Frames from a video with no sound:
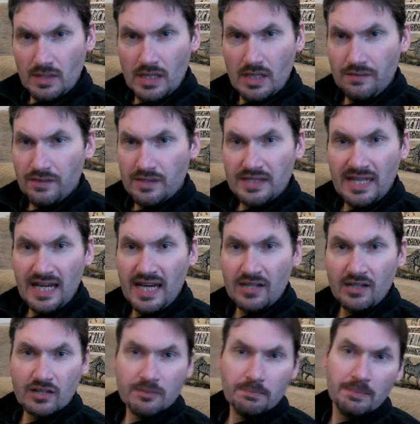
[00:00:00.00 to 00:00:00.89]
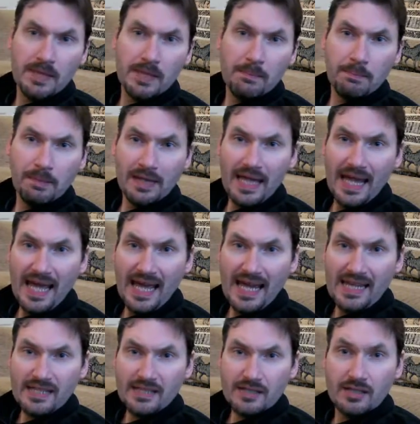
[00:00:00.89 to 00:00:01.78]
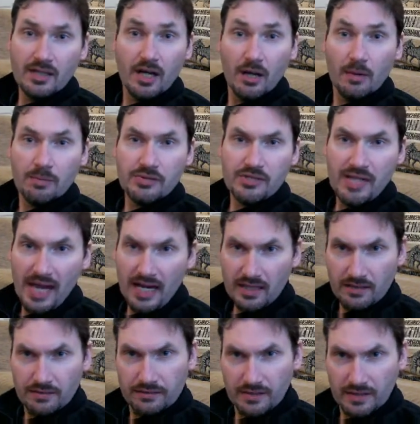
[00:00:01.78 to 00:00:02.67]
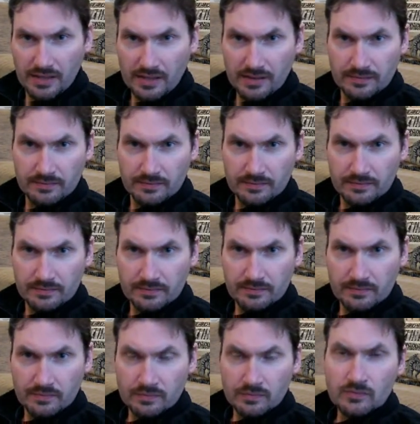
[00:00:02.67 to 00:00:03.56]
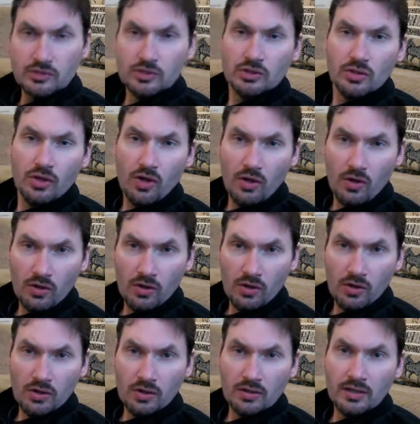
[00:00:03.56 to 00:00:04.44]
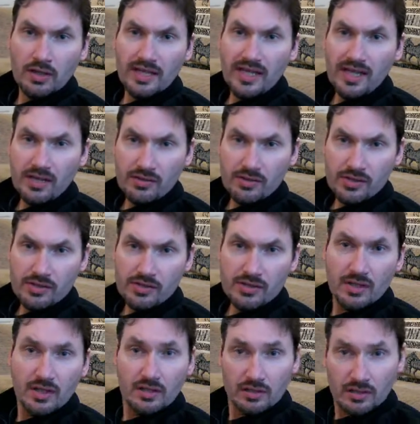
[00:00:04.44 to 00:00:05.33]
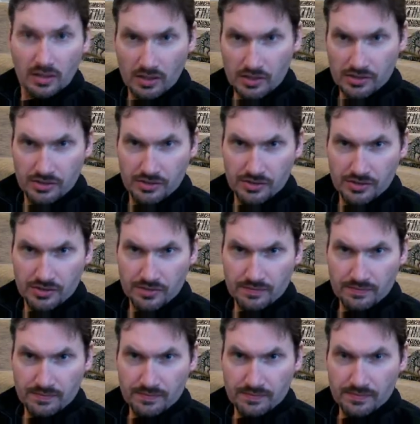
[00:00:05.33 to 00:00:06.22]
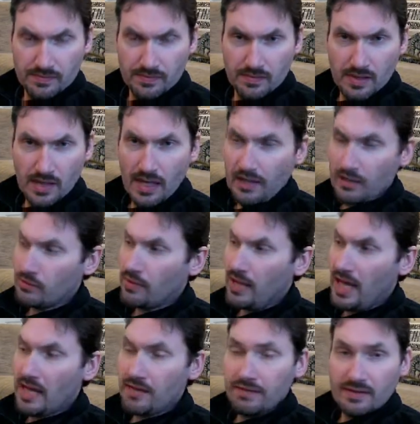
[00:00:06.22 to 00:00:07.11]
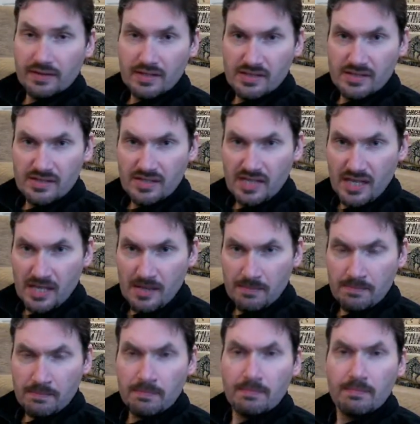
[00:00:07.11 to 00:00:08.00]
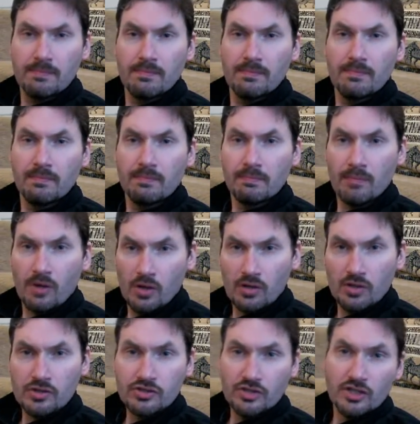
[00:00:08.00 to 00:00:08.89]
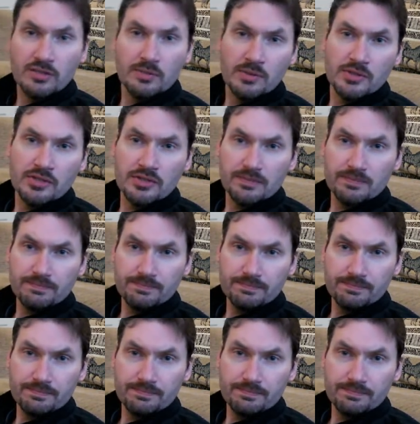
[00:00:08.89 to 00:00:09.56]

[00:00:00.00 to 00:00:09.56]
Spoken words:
if it cannot be applied objectively to all eras and cultures and arrive at the same moral judgments?